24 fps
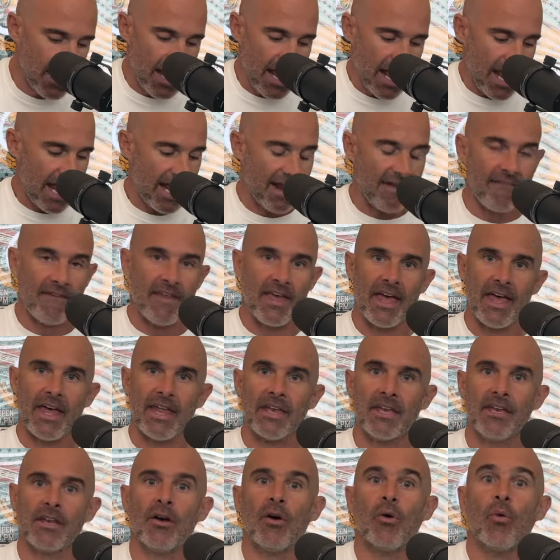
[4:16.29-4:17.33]
And
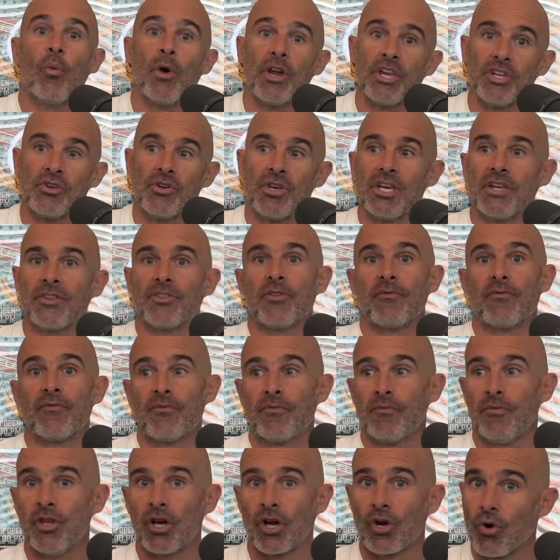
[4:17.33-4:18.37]
then when you hit
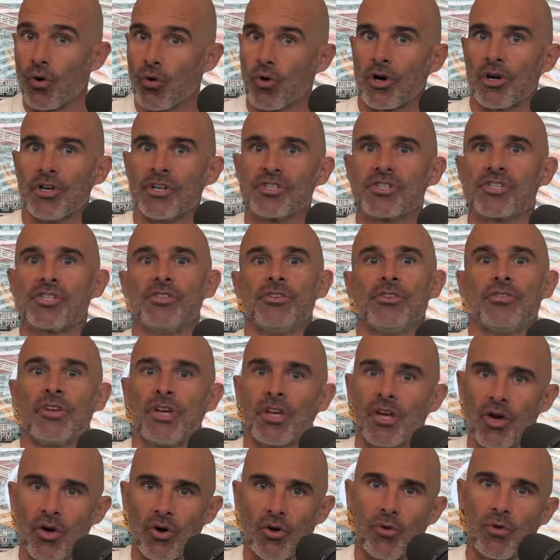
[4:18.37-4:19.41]
the chorus, you
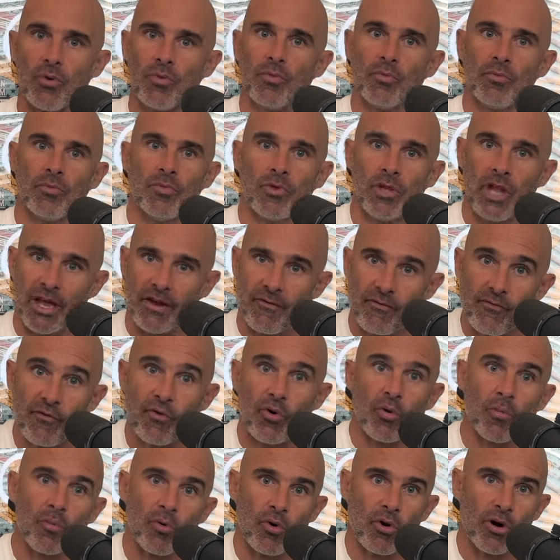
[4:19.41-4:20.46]
can go like
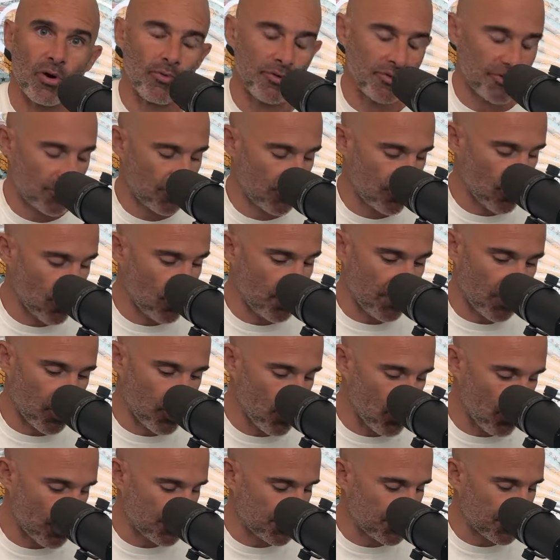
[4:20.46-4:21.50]
full bore with your open
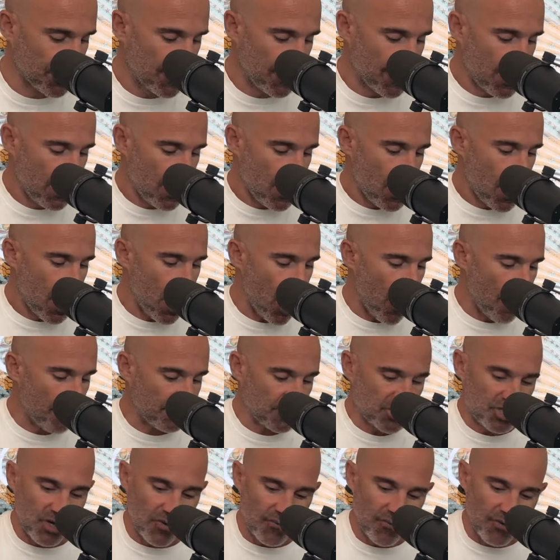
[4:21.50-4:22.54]
chords.
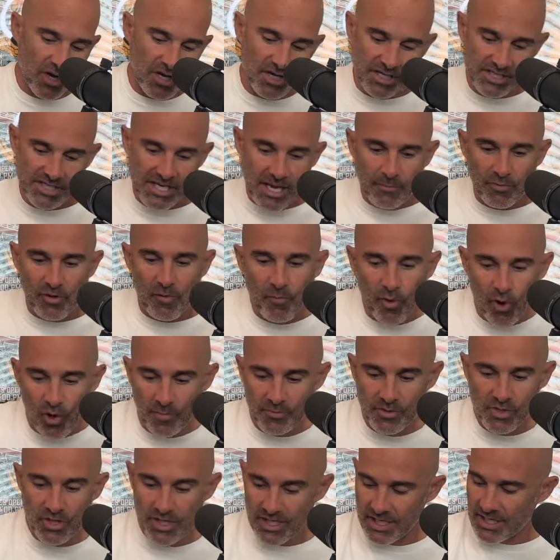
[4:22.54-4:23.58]
So an example of palm
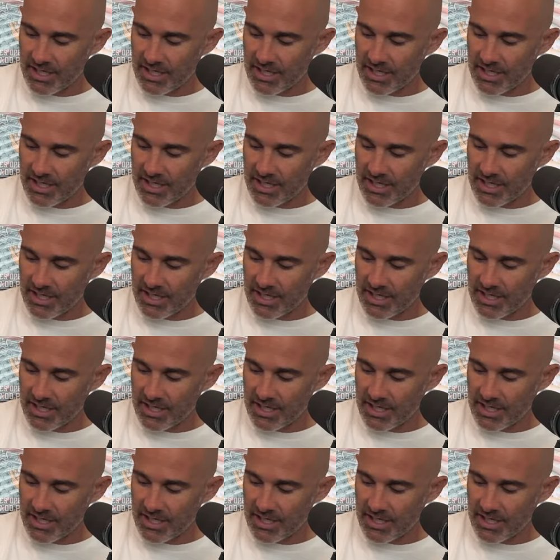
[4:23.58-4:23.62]
muting